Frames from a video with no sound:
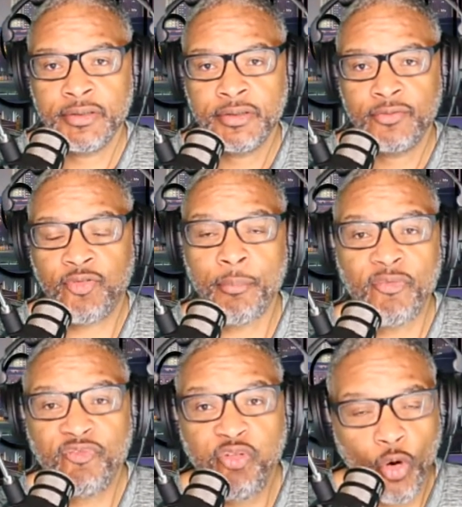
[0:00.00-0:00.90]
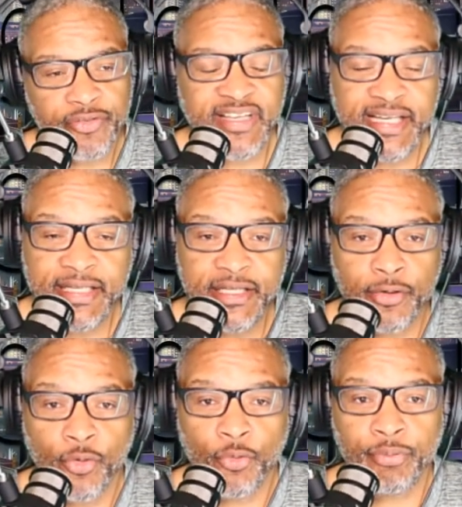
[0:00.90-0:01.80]
from a
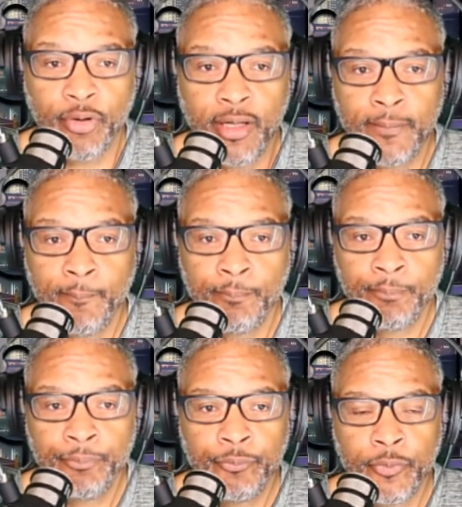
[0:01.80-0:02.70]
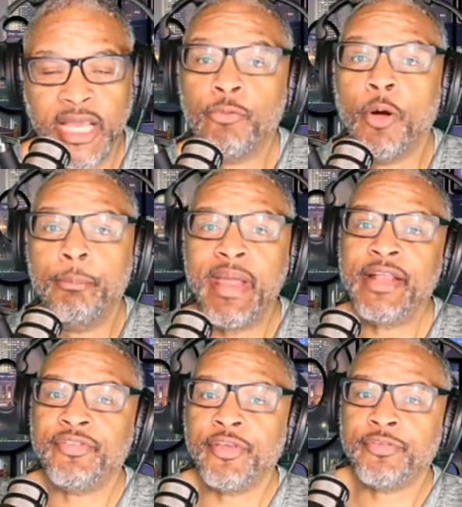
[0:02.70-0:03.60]
fourteen-year-old, bruh. And what
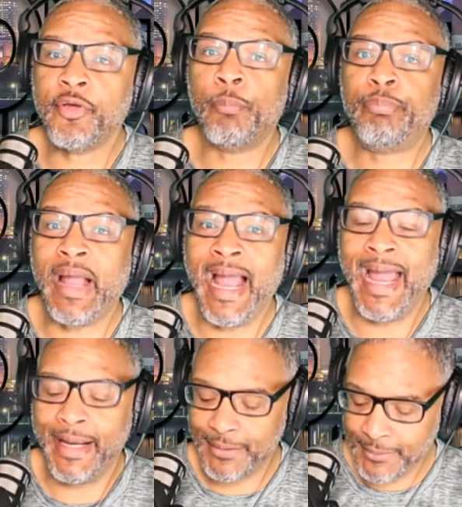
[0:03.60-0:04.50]
makes it so bad?